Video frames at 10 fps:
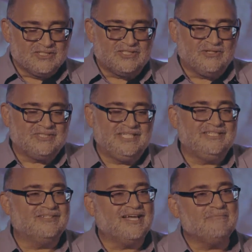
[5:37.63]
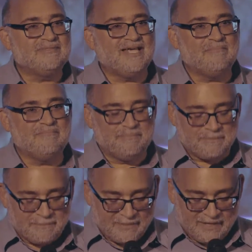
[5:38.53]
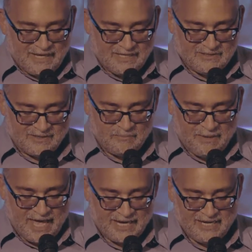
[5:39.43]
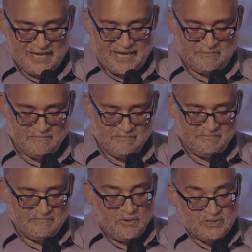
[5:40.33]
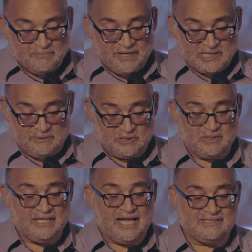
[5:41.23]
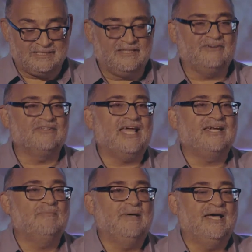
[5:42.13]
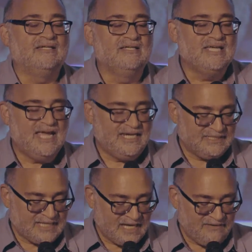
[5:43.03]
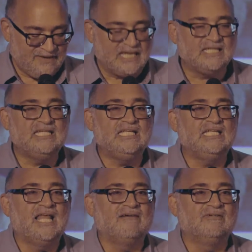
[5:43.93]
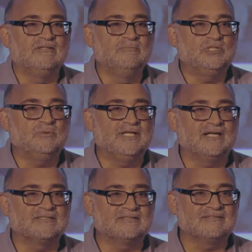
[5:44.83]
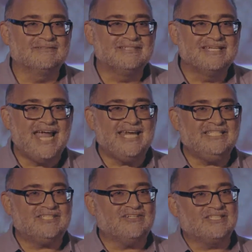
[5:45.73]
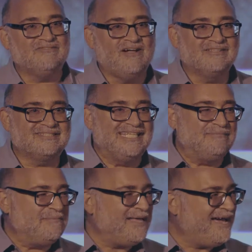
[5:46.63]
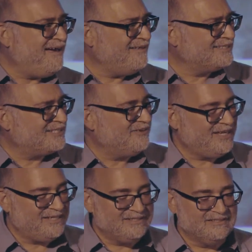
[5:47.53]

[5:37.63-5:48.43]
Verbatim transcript: So Cecil comes up and he's on the bed, and most of my experience with Lhasas is there at the end of the bed. And he's kind of at knee level between us. And he starts to fall asleep, and I'm like, oh, that's great.